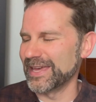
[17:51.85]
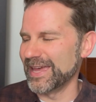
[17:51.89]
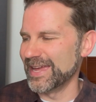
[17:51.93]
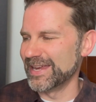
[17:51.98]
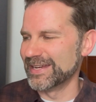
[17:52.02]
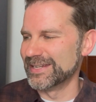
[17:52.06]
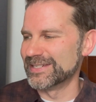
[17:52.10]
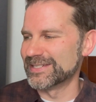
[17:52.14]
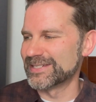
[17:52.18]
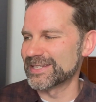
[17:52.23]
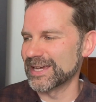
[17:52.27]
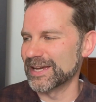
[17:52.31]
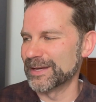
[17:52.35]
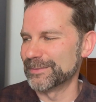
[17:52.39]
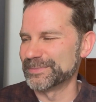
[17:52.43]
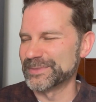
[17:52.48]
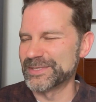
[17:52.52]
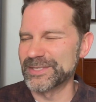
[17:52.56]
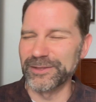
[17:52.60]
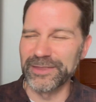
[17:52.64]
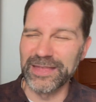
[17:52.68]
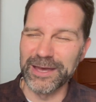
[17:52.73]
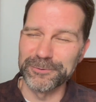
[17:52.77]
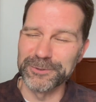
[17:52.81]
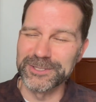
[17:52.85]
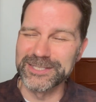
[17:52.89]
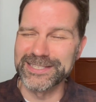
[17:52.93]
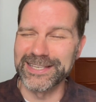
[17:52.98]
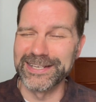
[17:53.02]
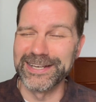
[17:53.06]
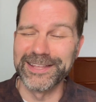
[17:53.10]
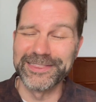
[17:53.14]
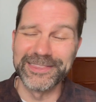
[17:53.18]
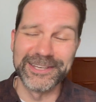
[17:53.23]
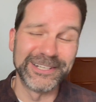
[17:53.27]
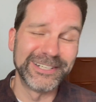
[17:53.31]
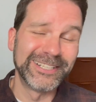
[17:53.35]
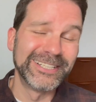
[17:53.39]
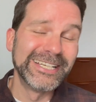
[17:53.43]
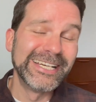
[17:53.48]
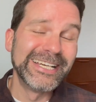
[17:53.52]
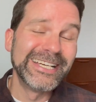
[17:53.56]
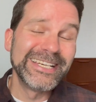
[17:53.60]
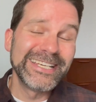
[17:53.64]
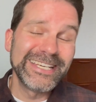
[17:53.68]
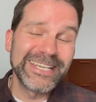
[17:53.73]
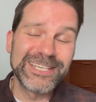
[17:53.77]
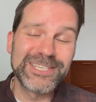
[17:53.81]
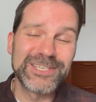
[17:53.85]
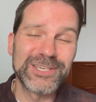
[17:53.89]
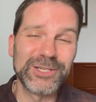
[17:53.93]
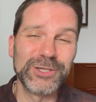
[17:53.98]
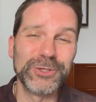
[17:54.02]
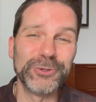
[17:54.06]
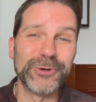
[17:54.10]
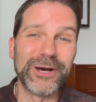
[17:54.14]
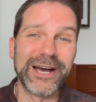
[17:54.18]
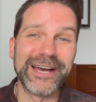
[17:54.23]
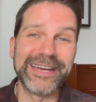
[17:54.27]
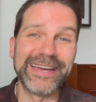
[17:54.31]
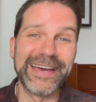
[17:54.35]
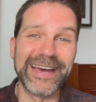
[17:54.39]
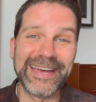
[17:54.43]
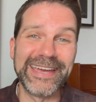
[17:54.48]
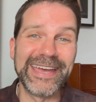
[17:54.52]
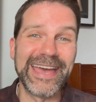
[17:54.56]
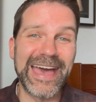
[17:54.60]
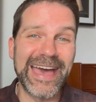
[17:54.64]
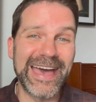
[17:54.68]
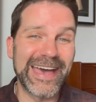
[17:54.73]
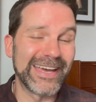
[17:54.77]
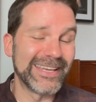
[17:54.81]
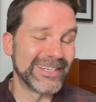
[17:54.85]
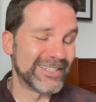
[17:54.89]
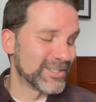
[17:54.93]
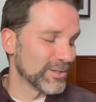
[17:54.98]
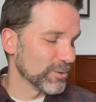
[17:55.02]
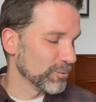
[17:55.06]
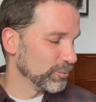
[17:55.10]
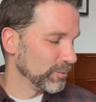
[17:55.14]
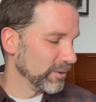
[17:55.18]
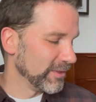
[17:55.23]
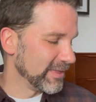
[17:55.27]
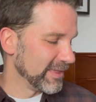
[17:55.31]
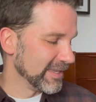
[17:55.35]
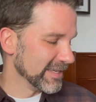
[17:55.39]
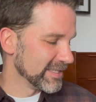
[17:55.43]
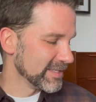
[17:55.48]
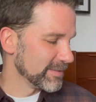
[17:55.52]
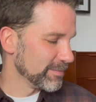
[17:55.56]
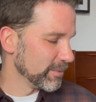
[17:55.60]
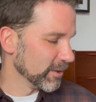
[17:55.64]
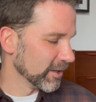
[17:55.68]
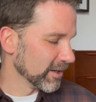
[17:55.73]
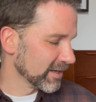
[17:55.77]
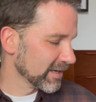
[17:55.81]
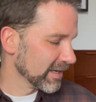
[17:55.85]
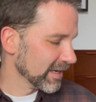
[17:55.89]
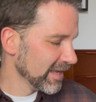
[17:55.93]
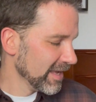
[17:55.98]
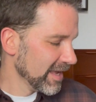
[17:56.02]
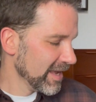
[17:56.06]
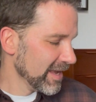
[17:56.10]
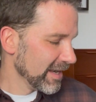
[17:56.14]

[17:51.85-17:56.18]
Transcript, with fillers: And um, so that was another issue I, I, had with this book.